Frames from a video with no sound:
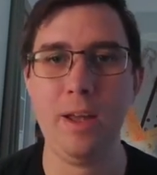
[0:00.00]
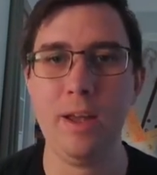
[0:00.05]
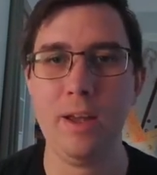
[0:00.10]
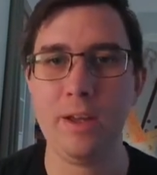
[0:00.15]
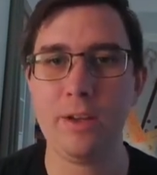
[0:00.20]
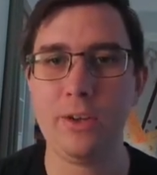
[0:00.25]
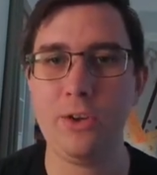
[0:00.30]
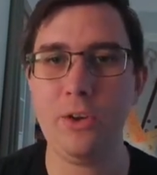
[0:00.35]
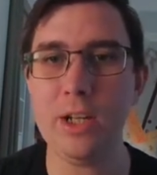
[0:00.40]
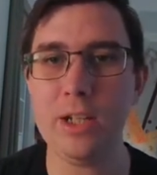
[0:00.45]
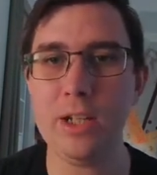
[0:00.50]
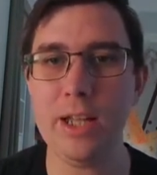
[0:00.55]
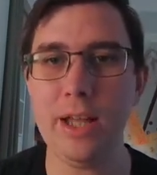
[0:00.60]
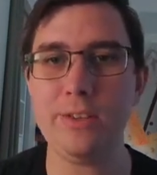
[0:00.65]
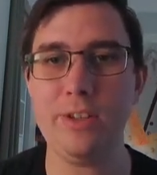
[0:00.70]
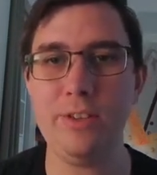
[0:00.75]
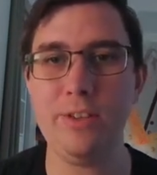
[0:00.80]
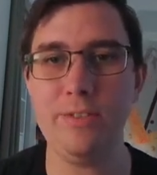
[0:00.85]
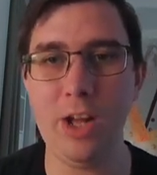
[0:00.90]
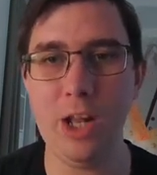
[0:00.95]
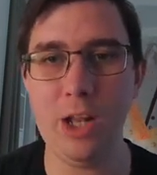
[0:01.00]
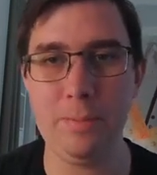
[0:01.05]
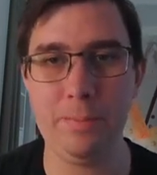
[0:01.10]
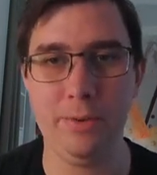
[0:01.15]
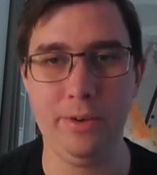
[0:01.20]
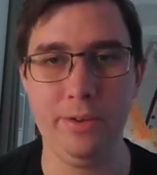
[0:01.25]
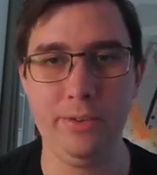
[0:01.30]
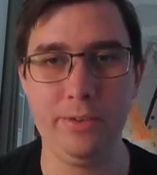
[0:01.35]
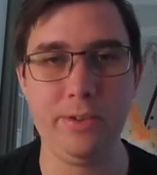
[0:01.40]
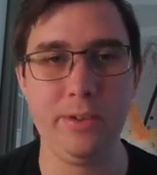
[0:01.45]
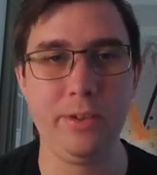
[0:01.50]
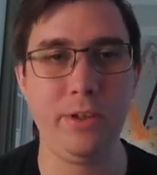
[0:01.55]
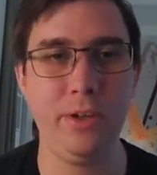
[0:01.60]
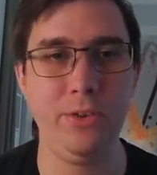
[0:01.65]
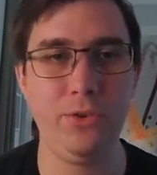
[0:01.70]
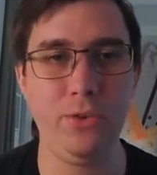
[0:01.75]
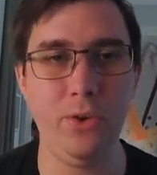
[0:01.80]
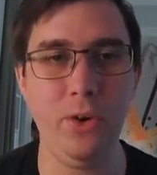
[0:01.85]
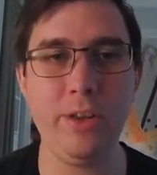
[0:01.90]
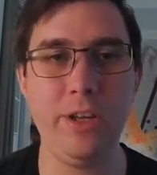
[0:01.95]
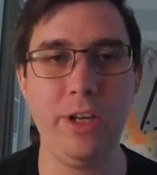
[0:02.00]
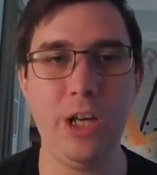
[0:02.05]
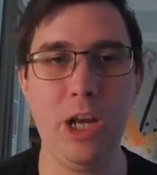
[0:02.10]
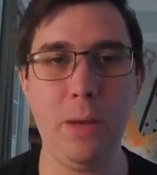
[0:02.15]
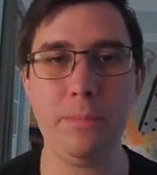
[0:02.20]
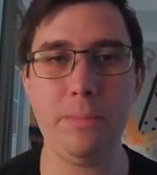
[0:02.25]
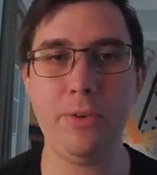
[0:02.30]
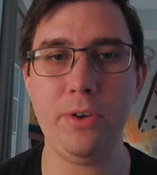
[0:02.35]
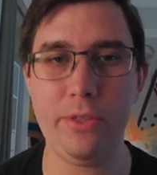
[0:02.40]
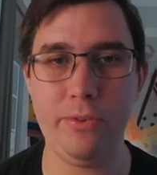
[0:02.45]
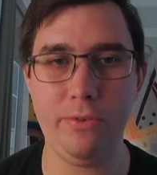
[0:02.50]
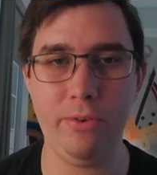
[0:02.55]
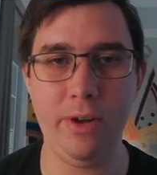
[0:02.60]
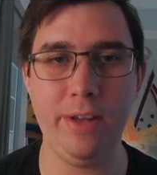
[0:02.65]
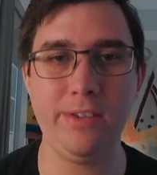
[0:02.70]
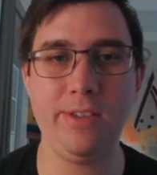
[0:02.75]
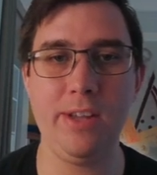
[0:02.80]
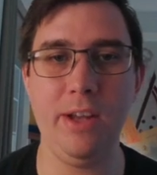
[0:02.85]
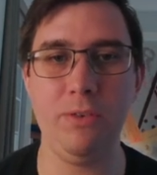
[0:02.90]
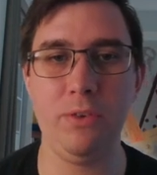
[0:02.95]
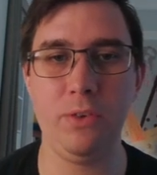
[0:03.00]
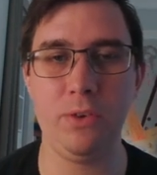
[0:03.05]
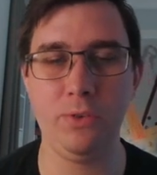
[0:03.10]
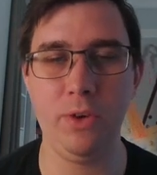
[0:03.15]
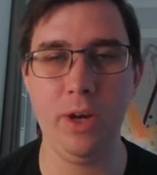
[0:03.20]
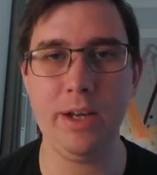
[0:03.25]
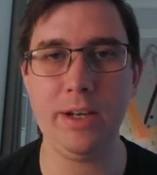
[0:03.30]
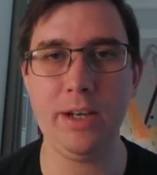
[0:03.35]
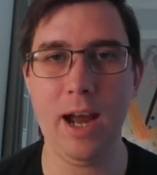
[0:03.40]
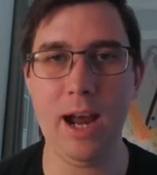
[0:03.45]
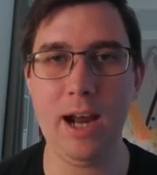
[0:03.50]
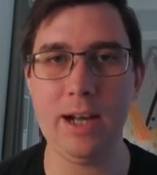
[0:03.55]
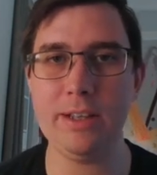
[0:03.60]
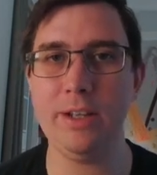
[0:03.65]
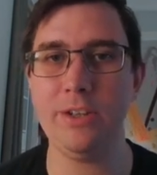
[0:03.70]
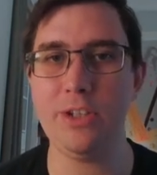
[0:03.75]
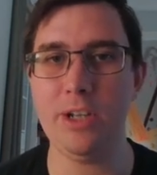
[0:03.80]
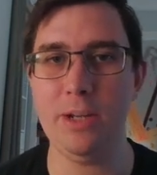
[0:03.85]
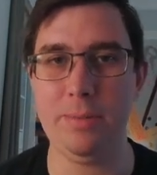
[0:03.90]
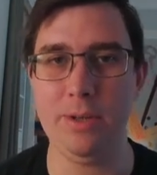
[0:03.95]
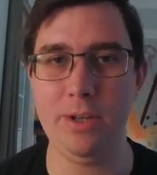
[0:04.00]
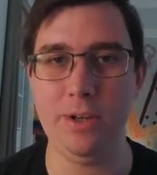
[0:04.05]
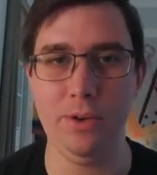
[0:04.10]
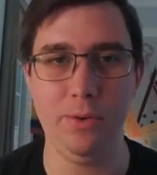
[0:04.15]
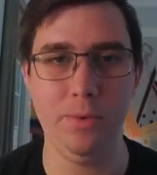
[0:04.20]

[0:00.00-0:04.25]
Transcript: Cuda lets developers control the number of threads that will run on the GPU.